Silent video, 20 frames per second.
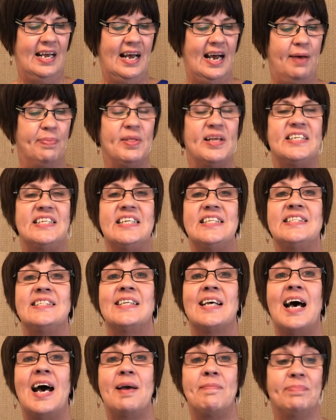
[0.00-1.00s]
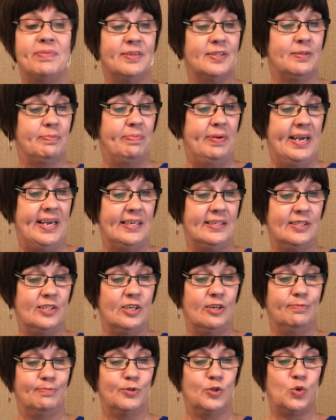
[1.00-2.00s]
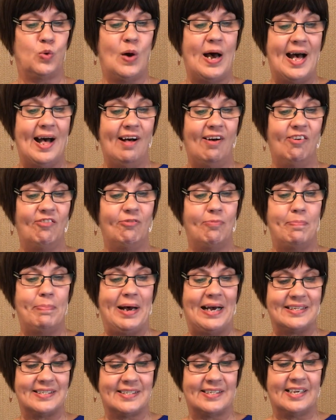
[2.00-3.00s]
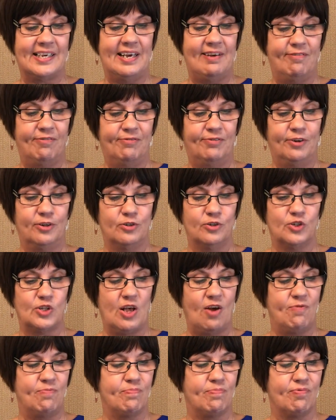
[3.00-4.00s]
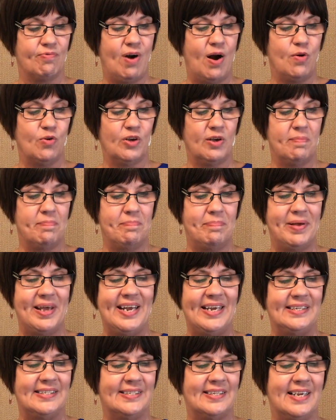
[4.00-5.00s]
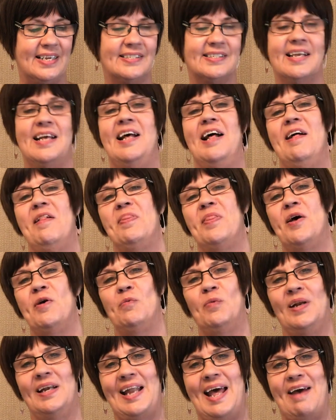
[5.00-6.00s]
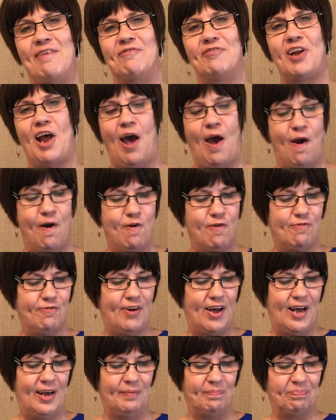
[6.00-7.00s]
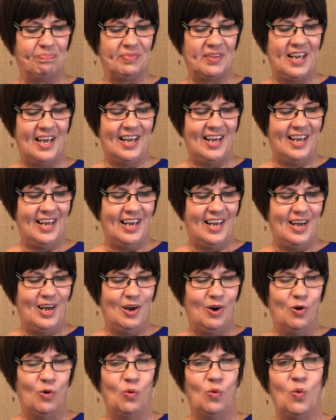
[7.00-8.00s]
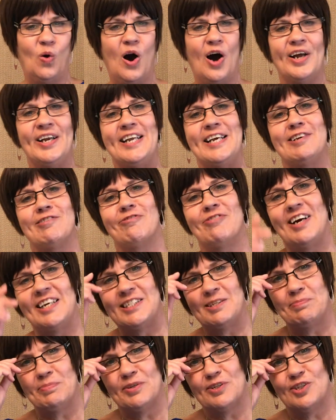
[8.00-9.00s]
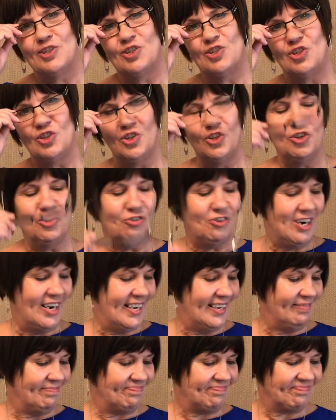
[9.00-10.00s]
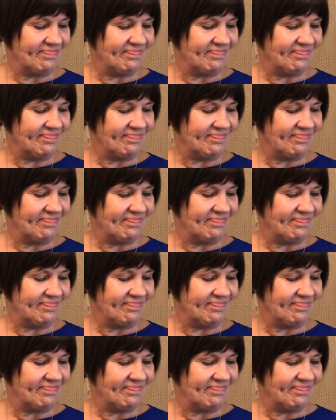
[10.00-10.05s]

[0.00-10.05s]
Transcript: and the disciples picked up 12 basketfuls of broken pieces that were left over. What an incredible story.